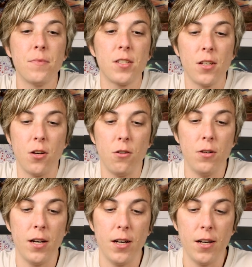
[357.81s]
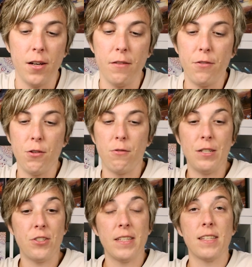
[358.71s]
So if you're
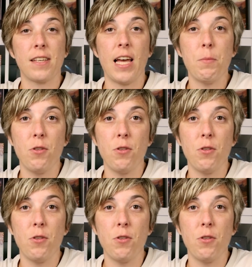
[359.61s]
interested in this game,